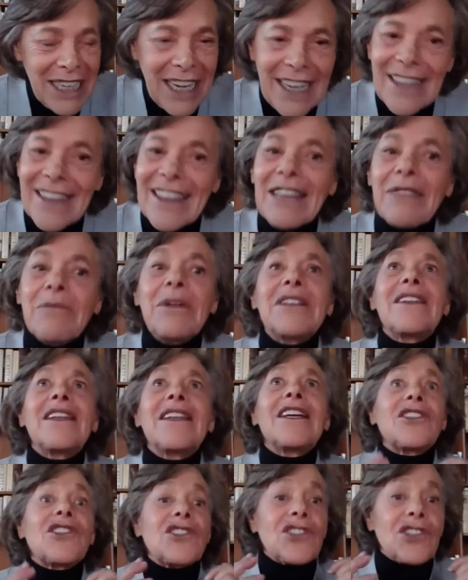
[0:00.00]
anything, but
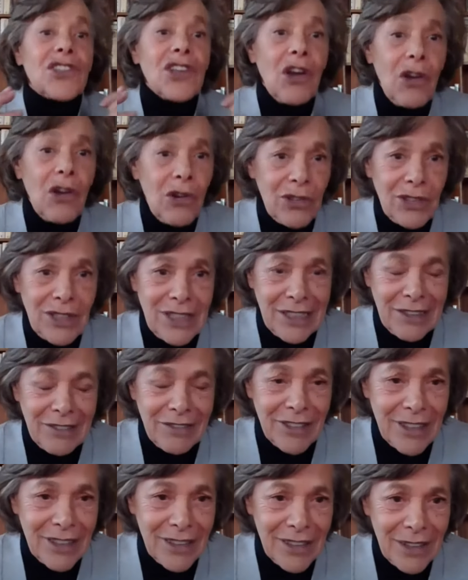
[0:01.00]
they're so
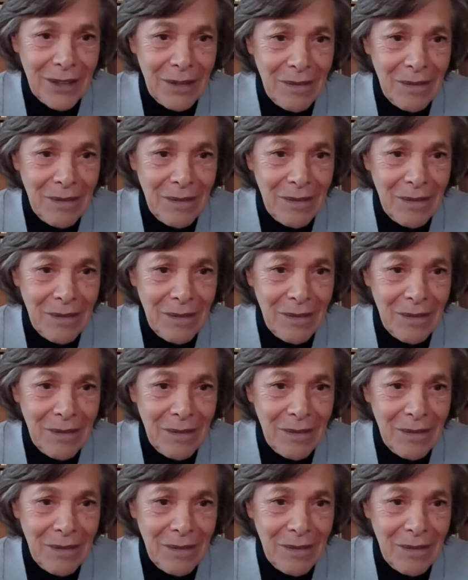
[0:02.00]
different.